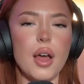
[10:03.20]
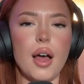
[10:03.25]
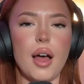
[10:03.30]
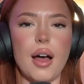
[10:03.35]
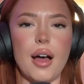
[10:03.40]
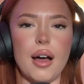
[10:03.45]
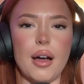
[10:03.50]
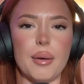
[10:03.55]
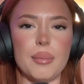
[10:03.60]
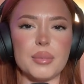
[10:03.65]

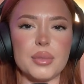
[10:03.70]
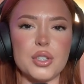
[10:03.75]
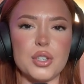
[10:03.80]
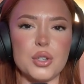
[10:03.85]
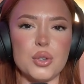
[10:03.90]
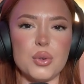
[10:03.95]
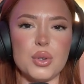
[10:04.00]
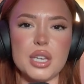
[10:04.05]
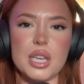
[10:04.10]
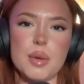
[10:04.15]

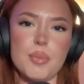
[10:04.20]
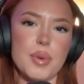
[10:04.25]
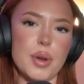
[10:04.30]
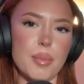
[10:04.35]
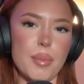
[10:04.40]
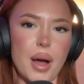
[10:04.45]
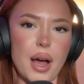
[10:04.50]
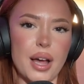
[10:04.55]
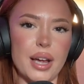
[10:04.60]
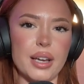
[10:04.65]
to keep
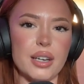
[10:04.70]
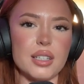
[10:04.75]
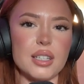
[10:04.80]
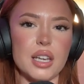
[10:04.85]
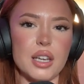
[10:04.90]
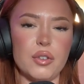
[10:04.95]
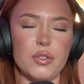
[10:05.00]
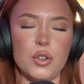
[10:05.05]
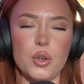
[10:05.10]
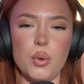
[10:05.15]
in
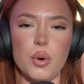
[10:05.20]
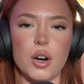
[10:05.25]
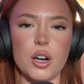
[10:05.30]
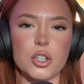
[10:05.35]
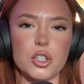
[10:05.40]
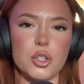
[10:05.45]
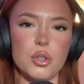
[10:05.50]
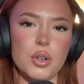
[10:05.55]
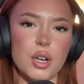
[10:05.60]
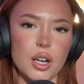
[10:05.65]
mind if you
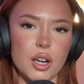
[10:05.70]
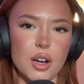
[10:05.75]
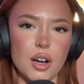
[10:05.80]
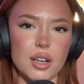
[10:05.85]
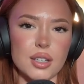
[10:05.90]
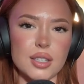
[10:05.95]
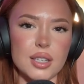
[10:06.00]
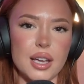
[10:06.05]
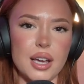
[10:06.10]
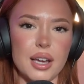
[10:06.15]
are shooting
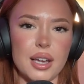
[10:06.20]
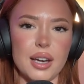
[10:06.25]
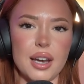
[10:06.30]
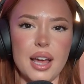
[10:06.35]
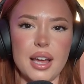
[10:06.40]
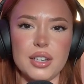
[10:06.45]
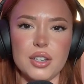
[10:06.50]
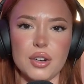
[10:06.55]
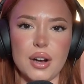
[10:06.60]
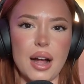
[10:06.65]
content
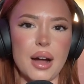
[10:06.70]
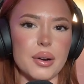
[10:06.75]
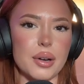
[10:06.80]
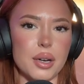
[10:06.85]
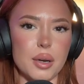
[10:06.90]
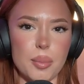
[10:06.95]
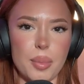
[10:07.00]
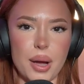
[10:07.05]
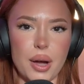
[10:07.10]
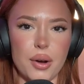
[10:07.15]
and you're out
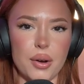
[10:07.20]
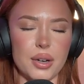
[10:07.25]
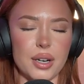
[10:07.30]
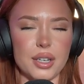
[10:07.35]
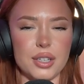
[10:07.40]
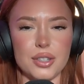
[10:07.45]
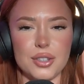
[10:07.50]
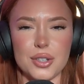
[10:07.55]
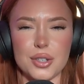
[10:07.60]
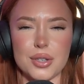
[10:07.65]
and about
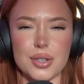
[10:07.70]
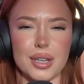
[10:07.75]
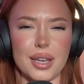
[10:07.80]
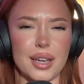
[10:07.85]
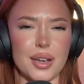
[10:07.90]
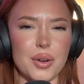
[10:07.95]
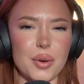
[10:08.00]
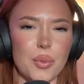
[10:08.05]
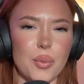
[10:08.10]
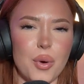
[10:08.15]
and you just
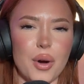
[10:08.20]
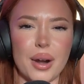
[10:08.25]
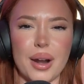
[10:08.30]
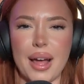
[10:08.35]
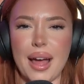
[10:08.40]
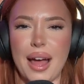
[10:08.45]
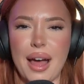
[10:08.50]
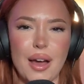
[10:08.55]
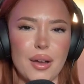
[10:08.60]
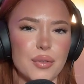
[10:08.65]
like want
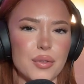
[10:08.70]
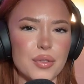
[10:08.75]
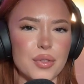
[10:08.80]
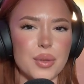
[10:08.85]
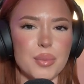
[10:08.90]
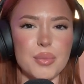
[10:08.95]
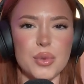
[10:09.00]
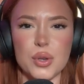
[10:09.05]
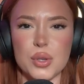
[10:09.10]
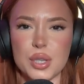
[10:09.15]
to have
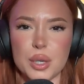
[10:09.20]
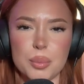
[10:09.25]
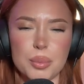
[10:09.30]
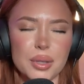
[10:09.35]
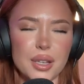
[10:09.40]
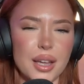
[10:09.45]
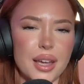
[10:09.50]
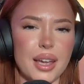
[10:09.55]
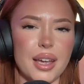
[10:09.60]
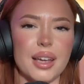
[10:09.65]
the music
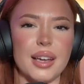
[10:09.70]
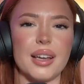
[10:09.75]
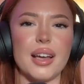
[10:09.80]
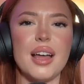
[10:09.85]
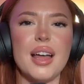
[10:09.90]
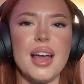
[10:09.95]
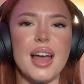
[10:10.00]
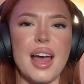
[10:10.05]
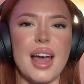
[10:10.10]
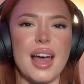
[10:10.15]
playing
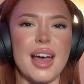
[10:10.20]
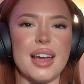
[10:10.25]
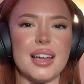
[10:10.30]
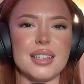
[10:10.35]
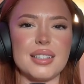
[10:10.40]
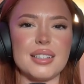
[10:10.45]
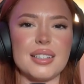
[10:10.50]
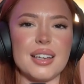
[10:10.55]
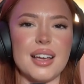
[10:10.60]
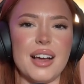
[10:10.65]

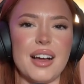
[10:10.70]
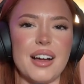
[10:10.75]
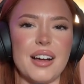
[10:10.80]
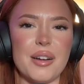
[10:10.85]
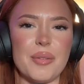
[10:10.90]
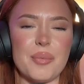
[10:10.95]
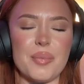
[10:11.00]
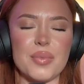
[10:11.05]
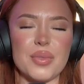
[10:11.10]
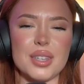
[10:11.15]
and
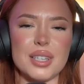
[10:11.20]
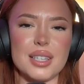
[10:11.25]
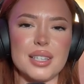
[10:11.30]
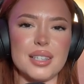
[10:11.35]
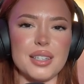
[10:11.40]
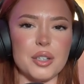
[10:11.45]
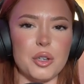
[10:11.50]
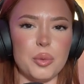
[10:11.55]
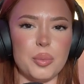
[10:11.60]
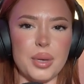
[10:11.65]

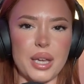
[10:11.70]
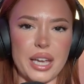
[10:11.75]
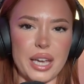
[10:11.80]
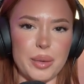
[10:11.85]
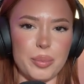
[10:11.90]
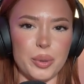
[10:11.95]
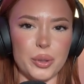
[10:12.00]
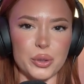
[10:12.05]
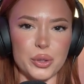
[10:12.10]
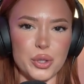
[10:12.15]
still be
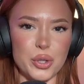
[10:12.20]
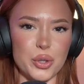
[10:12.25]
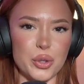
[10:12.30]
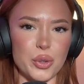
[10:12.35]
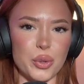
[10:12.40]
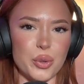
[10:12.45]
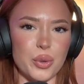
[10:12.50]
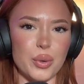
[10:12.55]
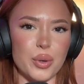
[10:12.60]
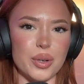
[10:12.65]
able
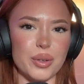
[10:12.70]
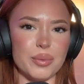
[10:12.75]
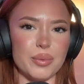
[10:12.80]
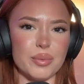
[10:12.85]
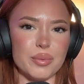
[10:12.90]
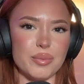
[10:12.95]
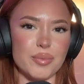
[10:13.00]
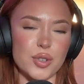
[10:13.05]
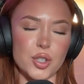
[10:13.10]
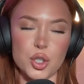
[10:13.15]
to
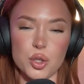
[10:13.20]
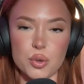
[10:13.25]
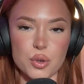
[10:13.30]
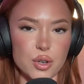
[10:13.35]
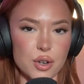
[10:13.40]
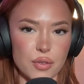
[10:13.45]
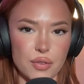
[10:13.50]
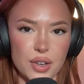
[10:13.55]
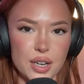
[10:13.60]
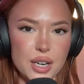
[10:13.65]
shoot
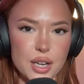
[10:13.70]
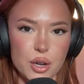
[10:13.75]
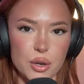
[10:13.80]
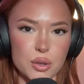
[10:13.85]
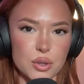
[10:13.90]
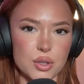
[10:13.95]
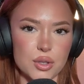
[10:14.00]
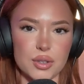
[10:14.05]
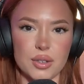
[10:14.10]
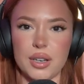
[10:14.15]
your
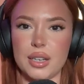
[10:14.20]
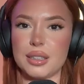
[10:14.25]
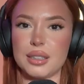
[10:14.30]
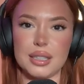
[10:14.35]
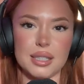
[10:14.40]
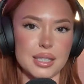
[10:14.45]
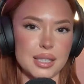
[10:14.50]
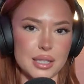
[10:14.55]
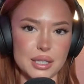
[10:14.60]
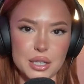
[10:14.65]
videos and
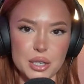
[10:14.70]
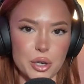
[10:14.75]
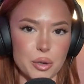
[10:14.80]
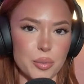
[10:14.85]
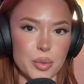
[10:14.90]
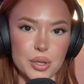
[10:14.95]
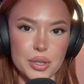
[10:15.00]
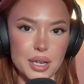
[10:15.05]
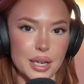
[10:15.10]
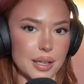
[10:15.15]
listen to
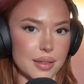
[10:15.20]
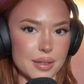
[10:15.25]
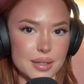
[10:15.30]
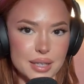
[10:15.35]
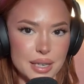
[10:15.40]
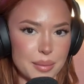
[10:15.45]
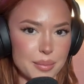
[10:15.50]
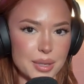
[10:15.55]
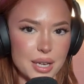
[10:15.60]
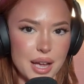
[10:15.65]
your music at the
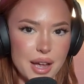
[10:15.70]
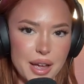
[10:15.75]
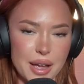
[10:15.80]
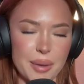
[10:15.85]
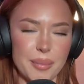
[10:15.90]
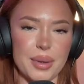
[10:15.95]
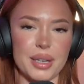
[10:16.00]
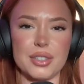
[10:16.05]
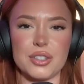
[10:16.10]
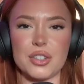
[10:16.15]
same
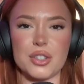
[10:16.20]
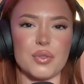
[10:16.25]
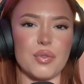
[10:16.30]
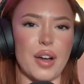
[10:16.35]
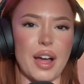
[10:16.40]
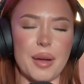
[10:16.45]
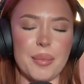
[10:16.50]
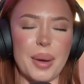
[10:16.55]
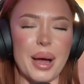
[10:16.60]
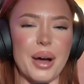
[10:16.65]
time and just
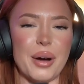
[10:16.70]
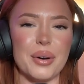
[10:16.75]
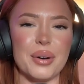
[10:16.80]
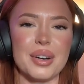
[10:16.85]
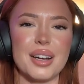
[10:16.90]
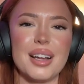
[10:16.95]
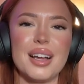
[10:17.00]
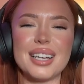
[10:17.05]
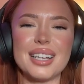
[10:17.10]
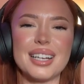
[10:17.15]
vibe
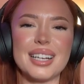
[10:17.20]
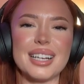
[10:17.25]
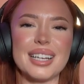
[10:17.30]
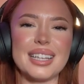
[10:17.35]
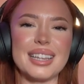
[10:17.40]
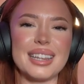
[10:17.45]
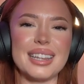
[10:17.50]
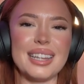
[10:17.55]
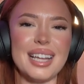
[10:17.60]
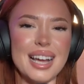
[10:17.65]
out.
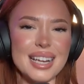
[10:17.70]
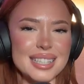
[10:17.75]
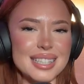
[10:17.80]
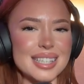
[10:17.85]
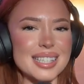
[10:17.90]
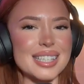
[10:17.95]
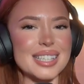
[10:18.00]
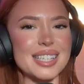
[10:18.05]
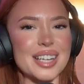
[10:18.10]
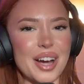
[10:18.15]

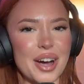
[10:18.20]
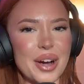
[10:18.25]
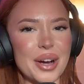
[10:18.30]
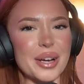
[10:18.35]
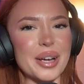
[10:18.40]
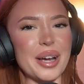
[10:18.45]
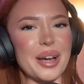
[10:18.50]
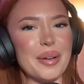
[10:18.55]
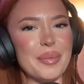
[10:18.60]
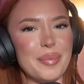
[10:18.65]
Let's talk
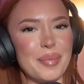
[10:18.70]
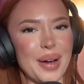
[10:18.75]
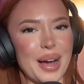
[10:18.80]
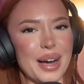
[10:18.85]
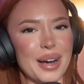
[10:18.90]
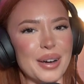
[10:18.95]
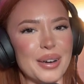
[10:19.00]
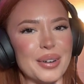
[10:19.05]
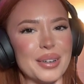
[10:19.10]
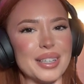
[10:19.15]

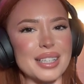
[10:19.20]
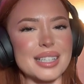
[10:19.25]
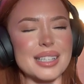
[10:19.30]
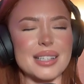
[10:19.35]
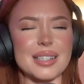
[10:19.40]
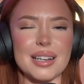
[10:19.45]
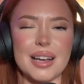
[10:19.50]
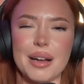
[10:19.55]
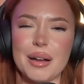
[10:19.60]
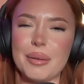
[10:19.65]
about
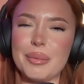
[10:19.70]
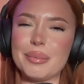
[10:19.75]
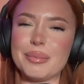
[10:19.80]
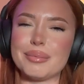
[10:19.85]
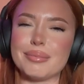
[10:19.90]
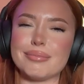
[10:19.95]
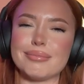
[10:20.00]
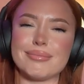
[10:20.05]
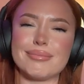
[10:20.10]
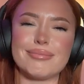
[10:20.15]

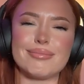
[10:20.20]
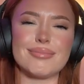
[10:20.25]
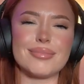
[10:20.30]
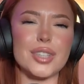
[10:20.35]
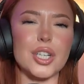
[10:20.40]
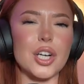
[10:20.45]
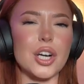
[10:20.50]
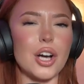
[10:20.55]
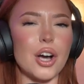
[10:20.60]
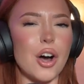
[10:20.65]
some
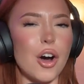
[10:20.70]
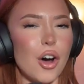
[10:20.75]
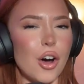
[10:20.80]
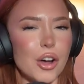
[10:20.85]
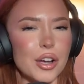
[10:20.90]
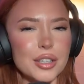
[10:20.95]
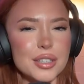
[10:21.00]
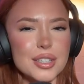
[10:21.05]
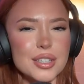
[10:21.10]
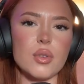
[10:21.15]

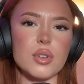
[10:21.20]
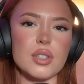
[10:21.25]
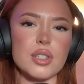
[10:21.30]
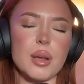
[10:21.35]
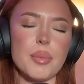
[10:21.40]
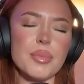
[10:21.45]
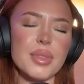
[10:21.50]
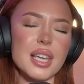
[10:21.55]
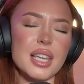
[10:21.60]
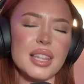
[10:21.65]
cons.
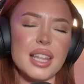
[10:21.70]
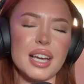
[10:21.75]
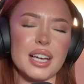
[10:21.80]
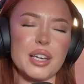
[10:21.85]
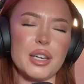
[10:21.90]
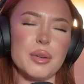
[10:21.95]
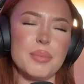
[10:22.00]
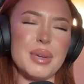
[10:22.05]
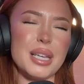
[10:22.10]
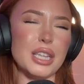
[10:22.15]
Something that
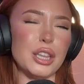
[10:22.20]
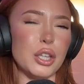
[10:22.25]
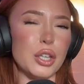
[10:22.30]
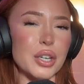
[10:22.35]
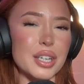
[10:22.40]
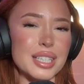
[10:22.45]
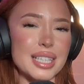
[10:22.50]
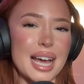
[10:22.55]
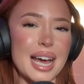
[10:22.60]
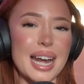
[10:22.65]
could be
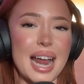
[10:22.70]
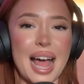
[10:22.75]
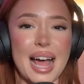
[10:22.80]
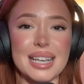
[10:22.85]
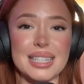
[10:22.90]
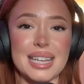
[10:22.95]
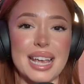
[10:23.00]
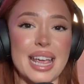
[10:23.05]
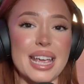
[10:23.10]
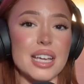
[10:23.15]
looked at
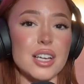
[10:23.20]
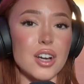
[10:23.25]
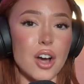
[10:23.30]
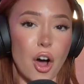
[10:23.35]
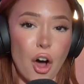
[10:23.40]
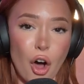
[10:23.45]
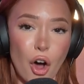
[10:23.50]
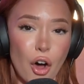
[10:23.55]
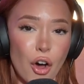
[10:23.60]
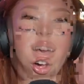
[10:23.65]
as a
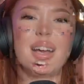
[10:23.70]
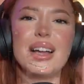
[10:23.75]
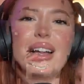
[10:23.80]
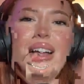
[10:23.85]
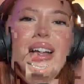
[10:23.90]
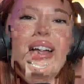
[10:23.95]
con